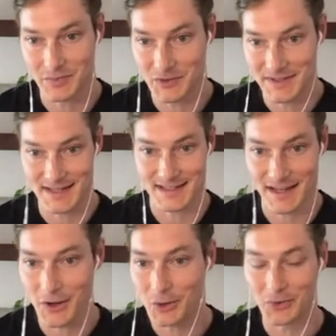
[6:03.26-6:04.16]
is like
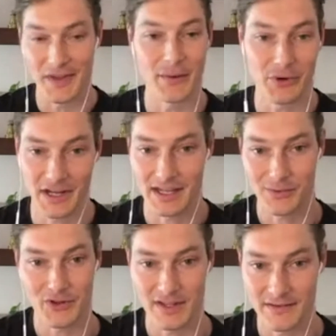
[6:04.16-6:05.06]
a whole networking
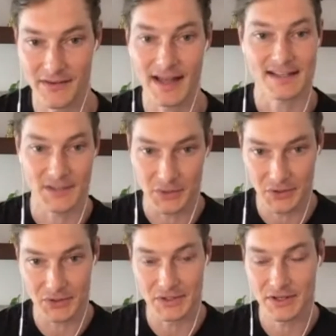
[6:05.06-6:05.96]
community of
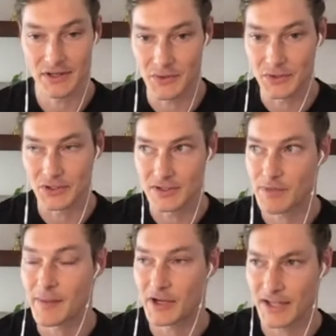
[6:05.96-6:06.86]
Googler,
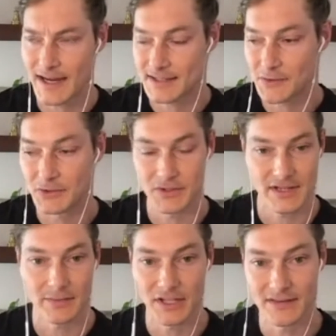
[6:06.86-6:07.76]
primarily ex-Googlers, I
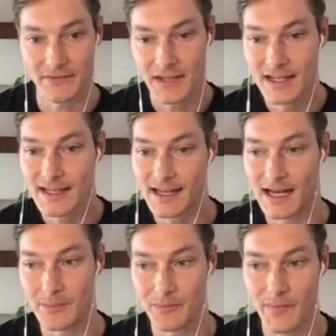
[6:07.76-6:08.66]
believe.
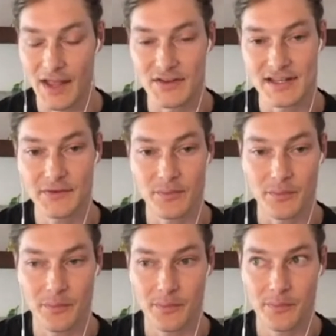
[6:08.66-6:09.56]
And there's different
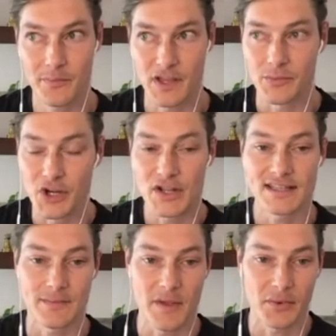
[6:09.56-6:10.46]
communities
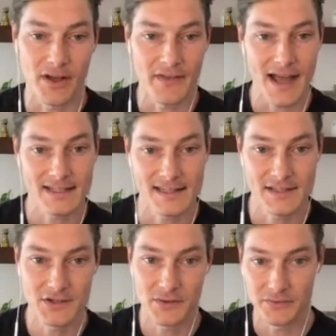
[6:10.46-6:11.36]
that people have access
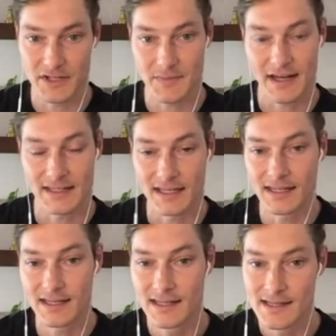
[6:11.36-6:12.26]
to and respect
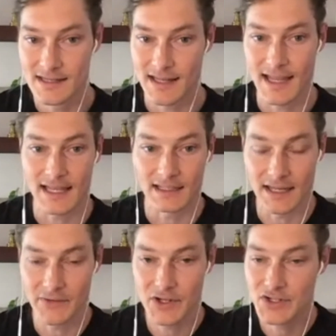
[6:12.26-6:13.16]
in that they can
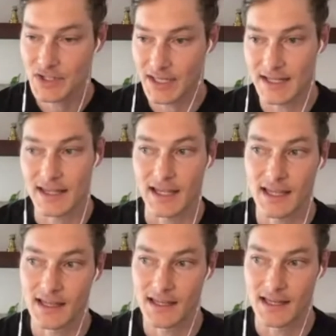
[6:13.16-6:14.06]
leverage. And I
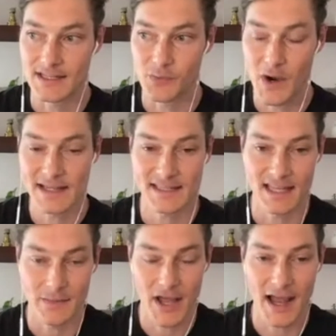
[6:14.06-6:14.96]
think it's wise to think
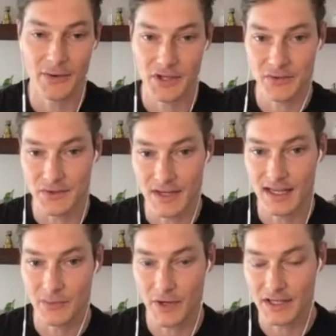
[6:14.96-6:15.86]
about, how are you unique
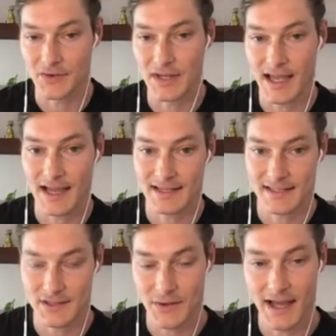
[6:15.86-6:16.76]
and what unique access
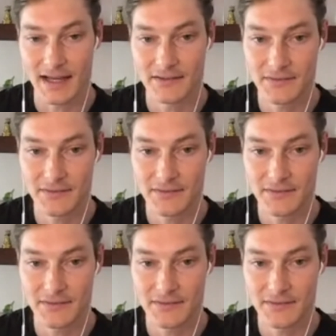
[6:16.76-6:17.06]
do you have